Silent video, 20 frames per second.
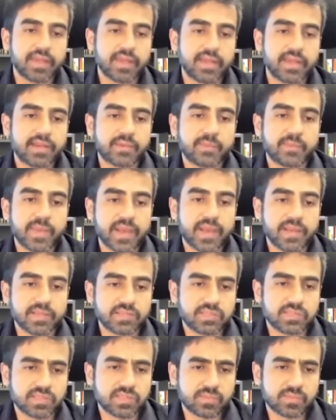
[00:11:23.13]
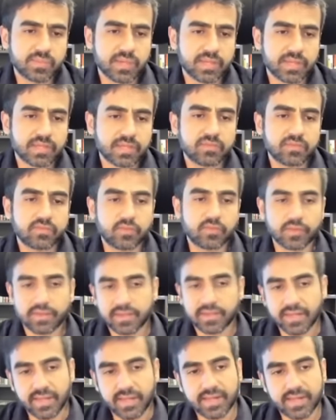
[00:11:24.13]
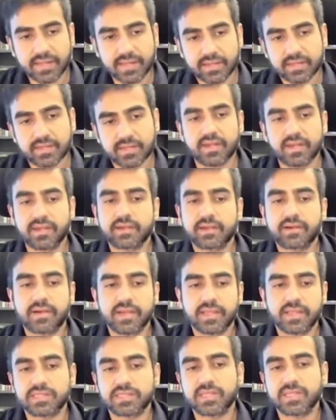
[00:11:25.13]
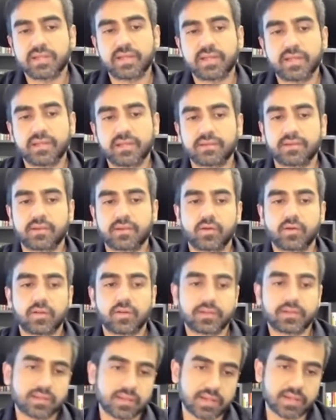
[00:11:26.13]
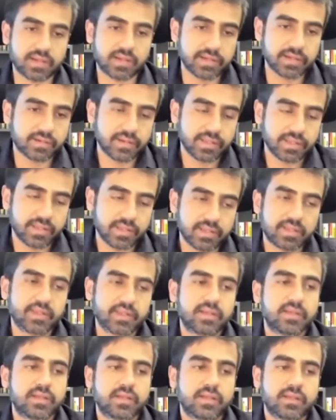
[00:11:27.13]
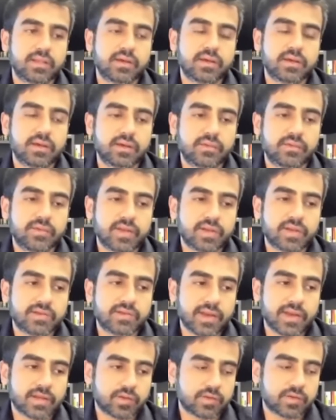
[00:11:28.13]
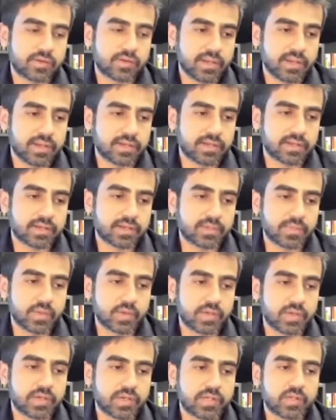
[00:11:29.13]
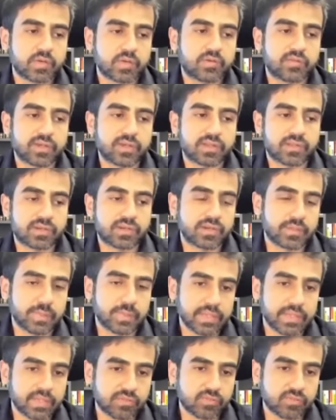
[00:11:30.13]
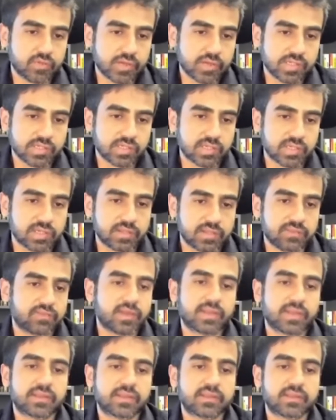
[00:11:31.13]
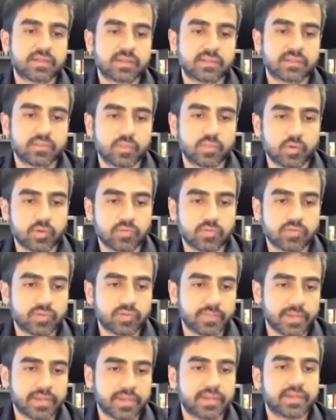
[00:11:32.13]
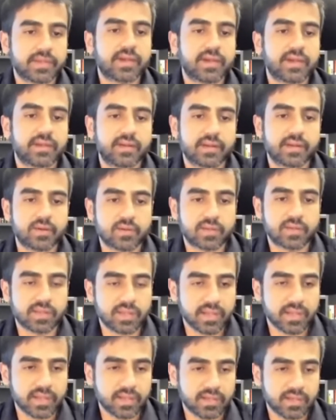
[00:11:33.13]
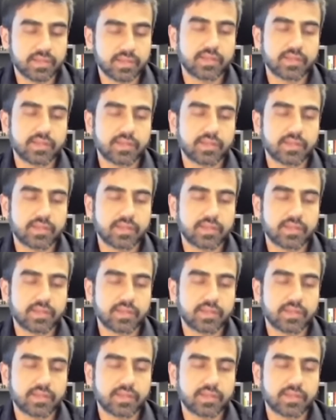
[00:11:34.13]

and manages money for select ultra HNIs across the country. We are trying to create a community of extremely influential investors, both from India and outside,